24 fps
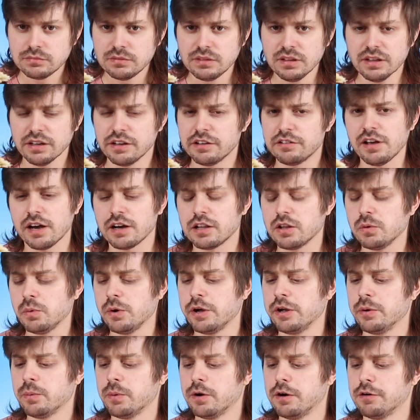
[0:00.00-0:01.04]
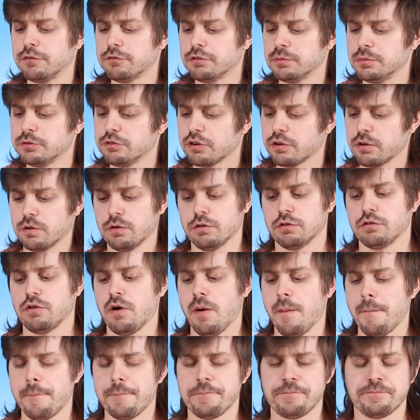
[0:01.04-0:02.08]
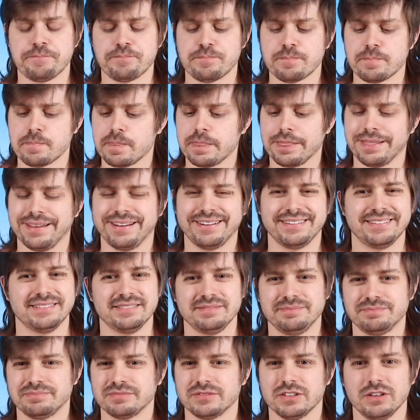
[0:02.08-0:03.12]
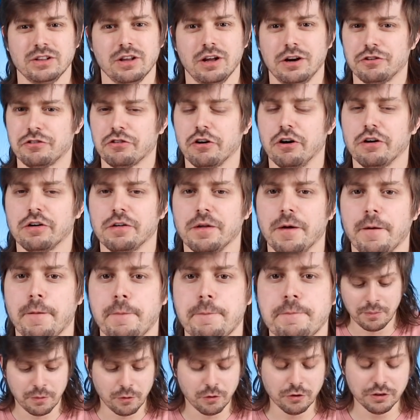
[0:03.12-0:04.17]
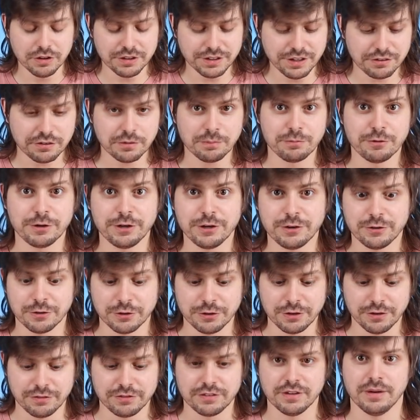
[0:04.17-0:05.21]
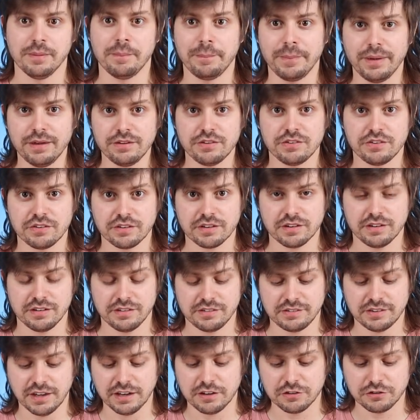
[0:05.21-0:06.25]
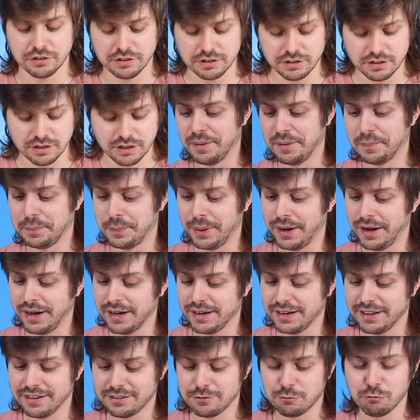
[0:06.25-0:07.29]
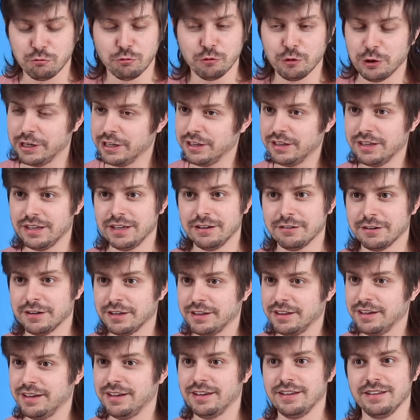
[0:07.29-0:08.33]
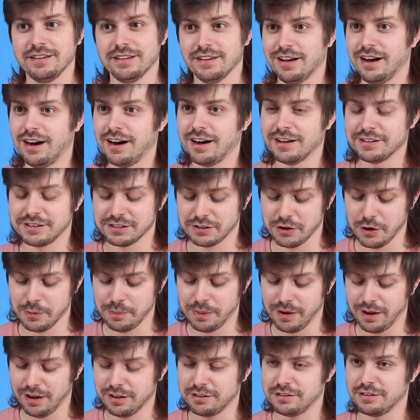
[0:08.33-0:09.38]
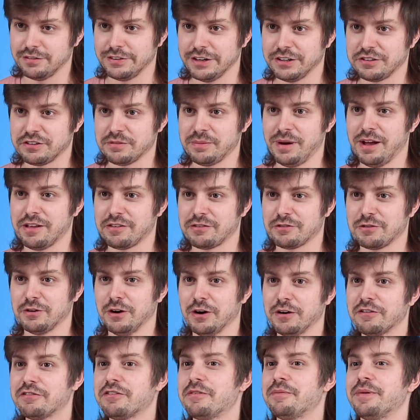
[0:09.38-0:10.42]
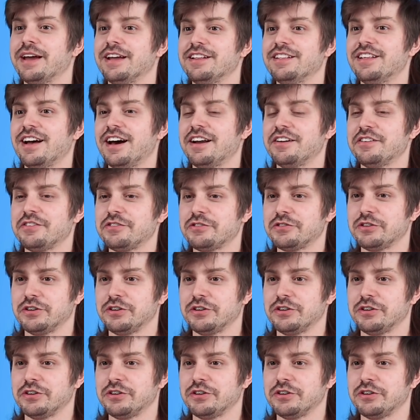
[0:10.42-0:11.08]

Exactly what you want from a chocolate croissant. A lot of chocolate. All of these are pretty good of the MISC section, but it's really, really hard to go past the Vegemite scroll for me. That is